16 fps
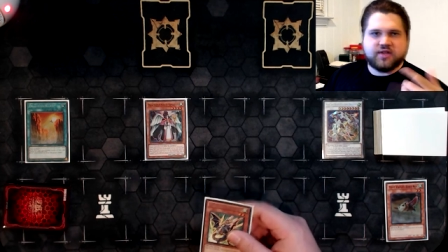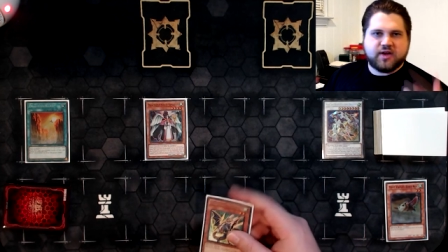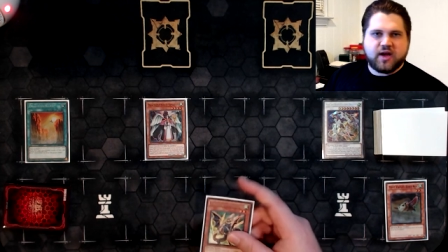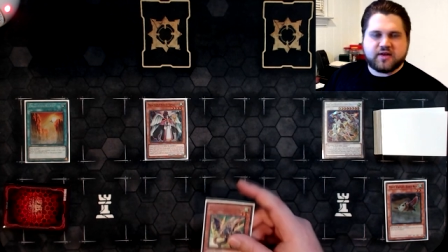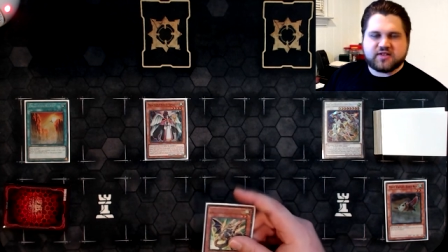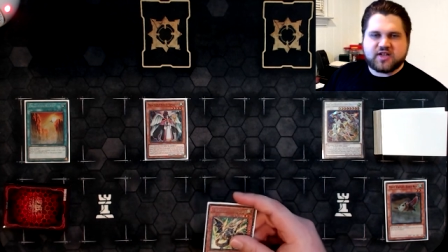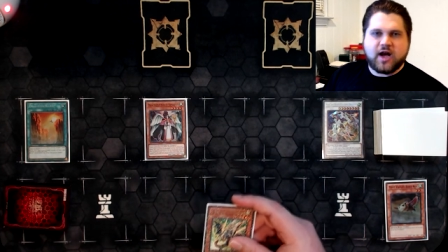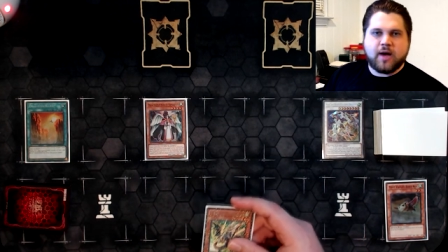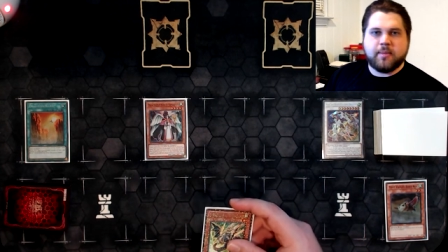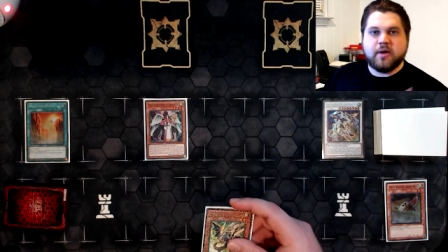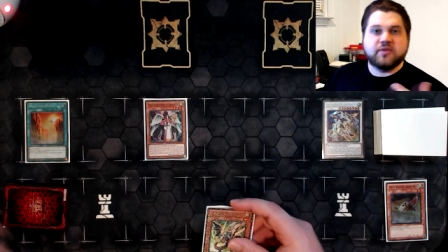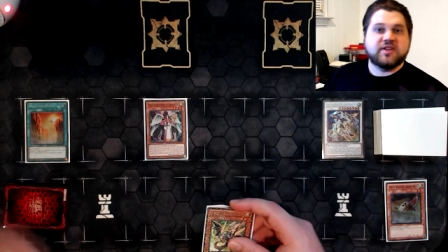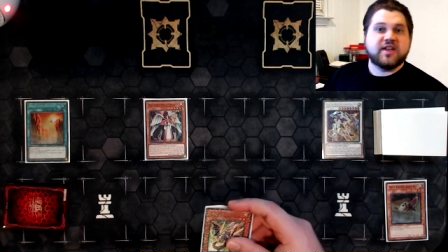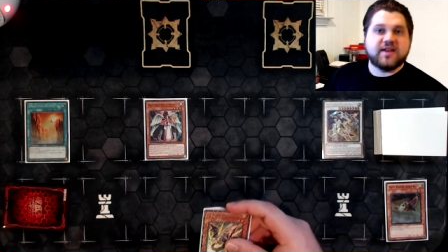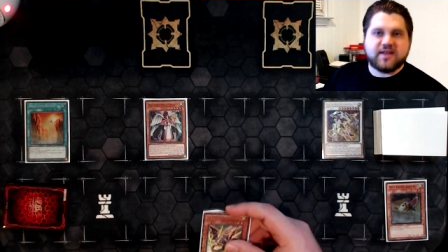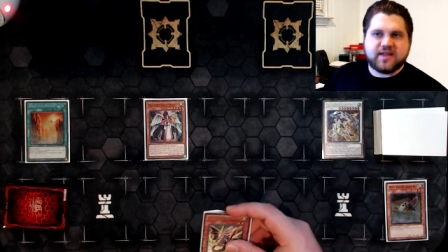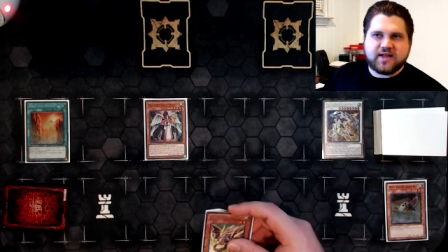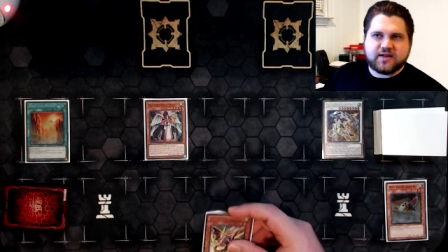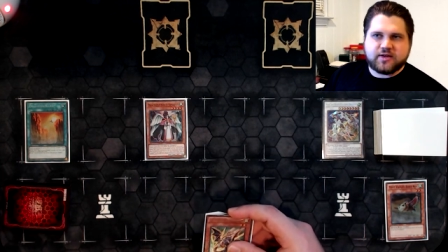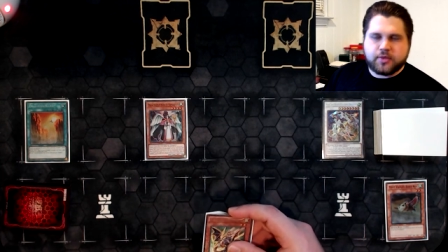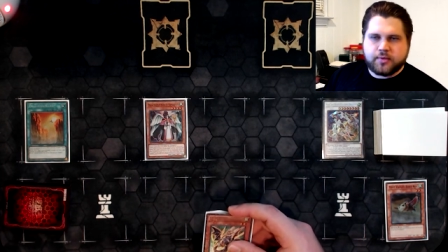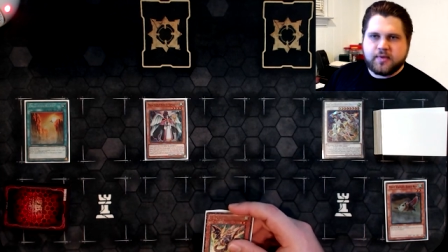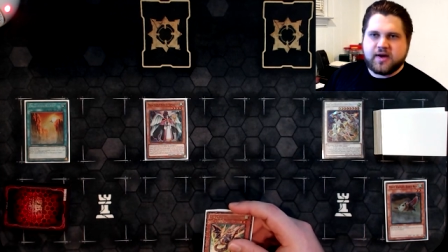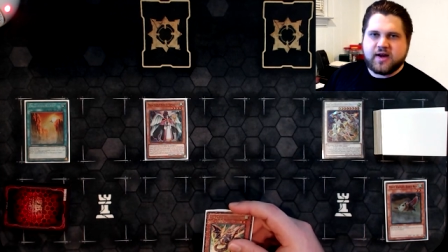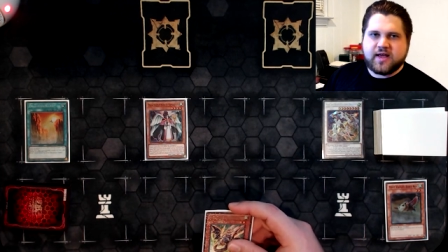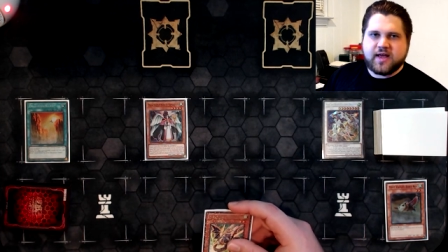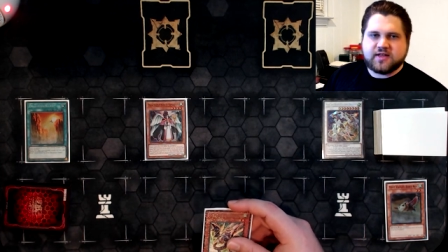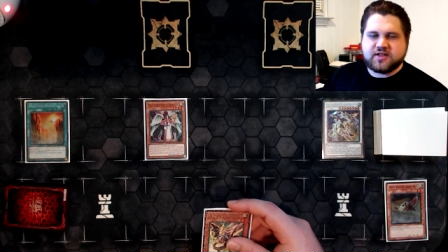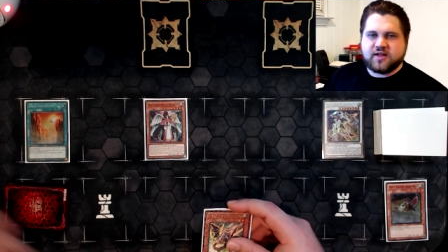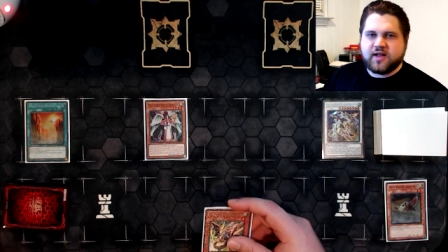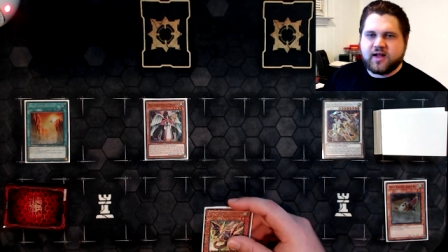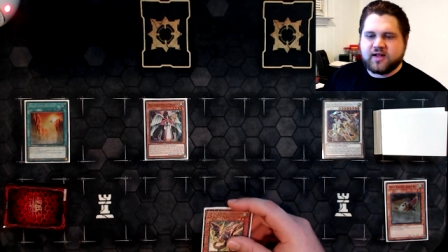whereas the Dux combo didn't get to
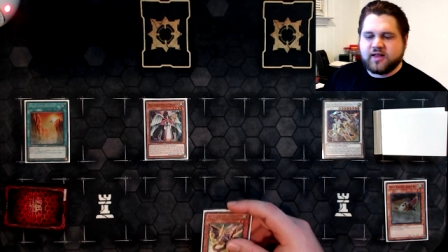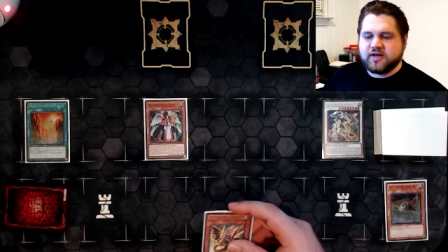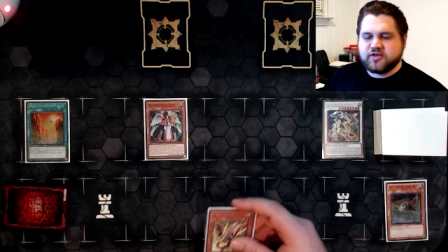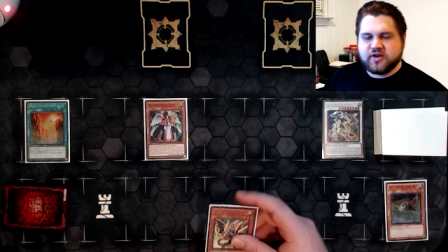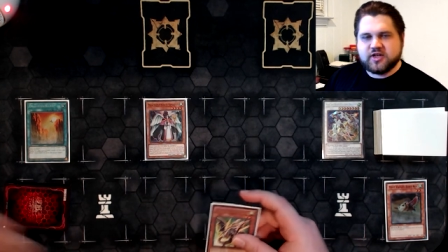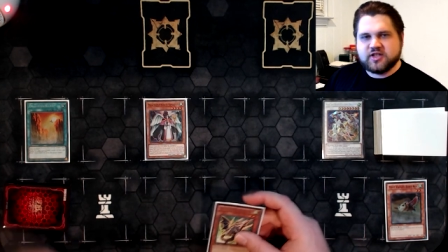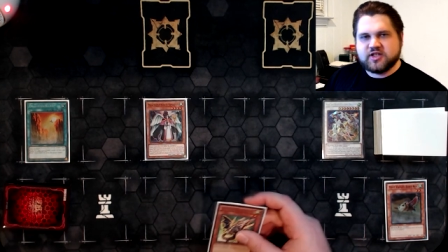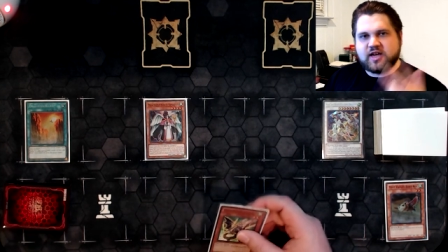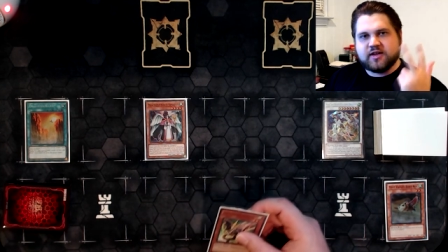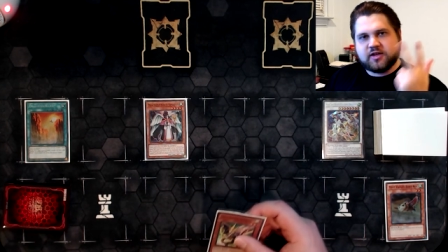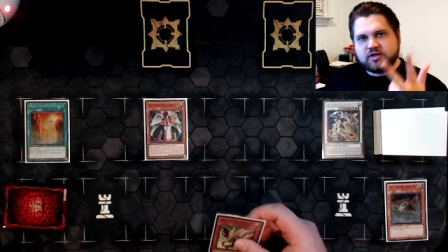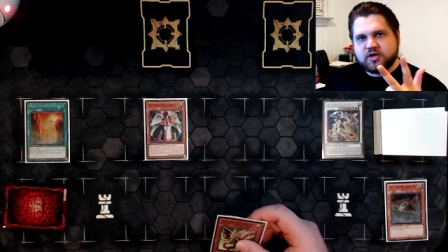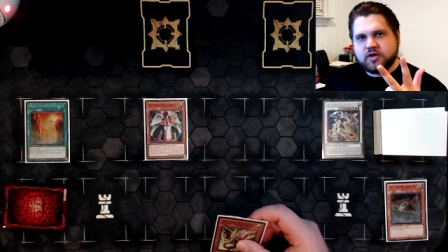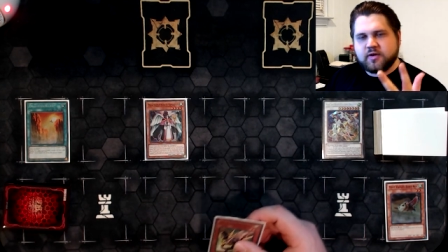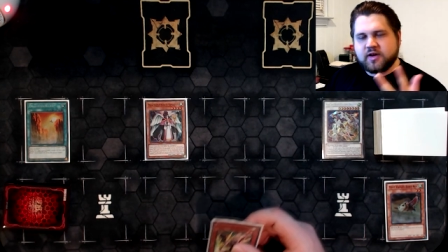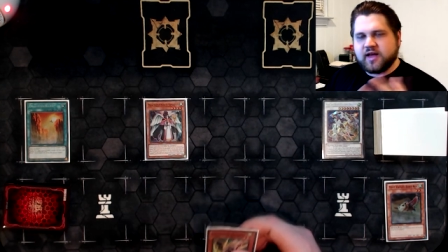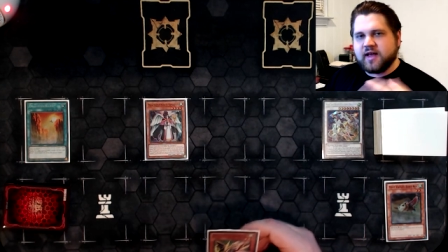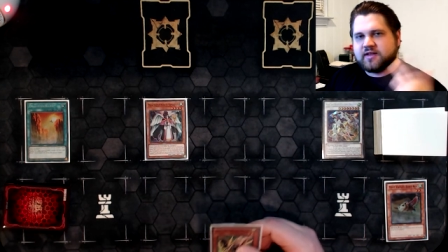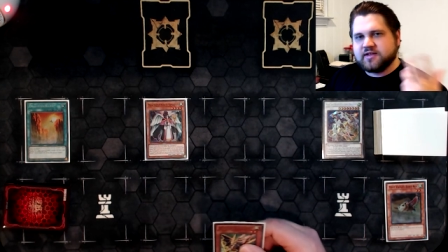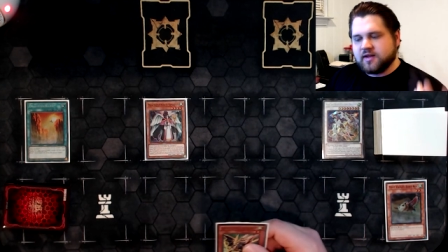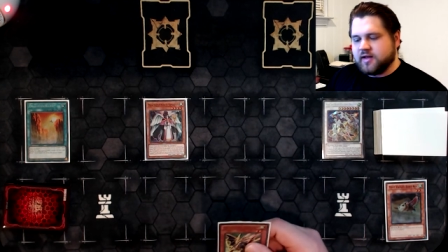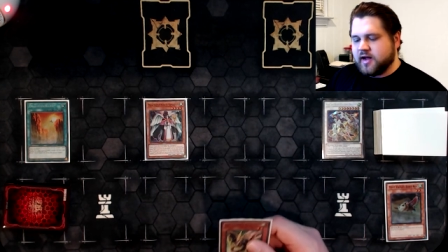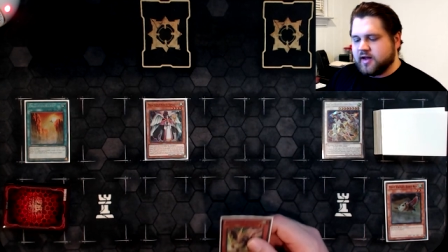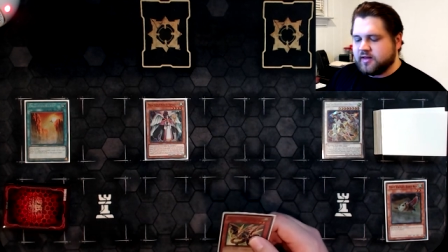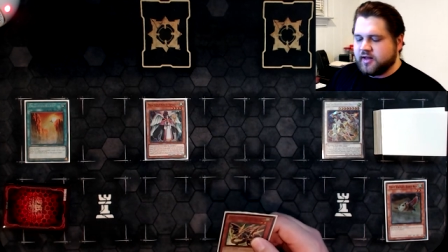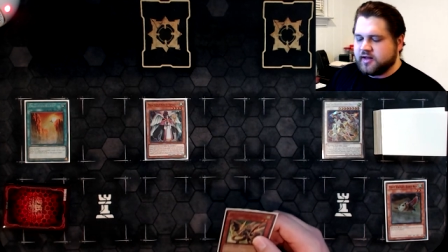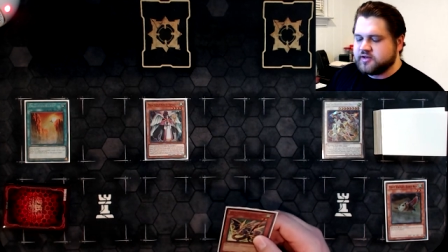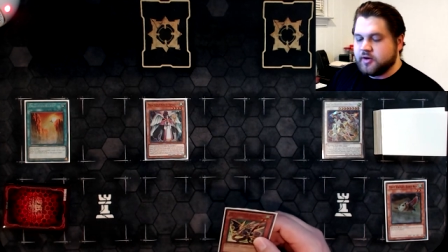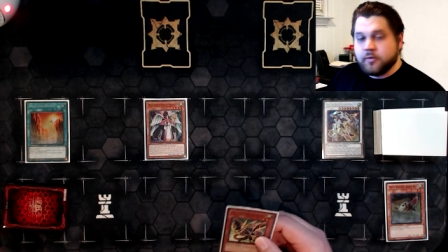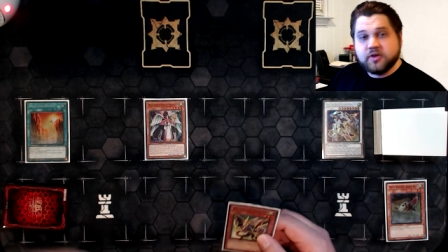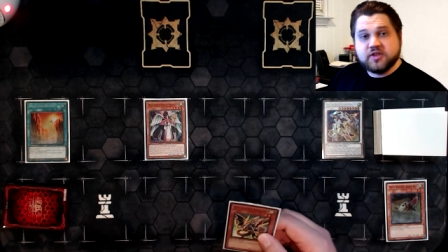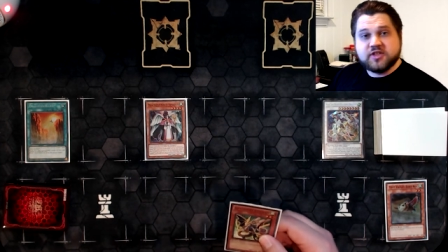three negates Goliath Lechery, it just got to two negates
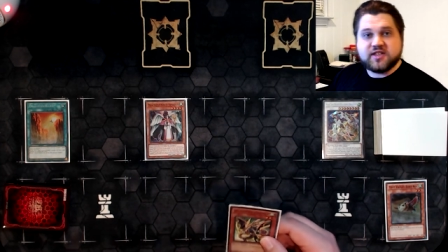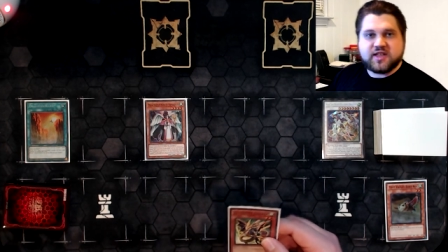Goliath Lechery,